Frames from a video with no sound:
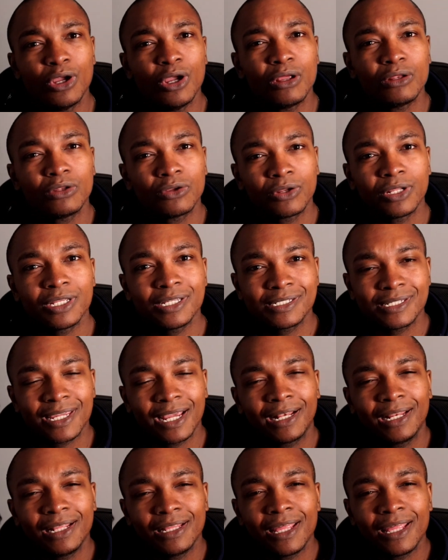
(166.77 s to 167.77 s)
not
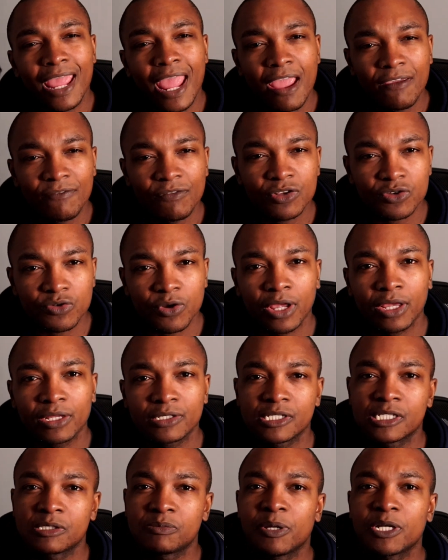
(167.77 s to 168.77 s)
exactly the heaviest rackets,
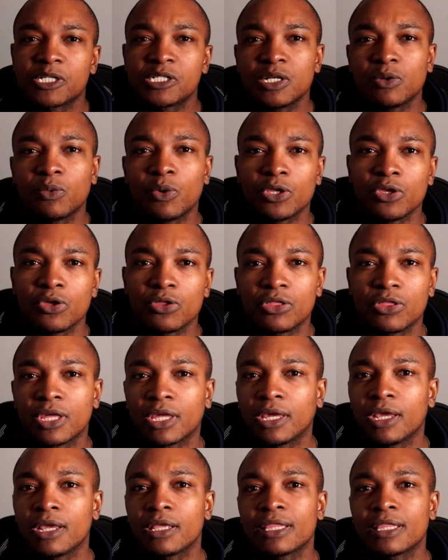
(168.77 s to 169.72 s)
especially when you're thinking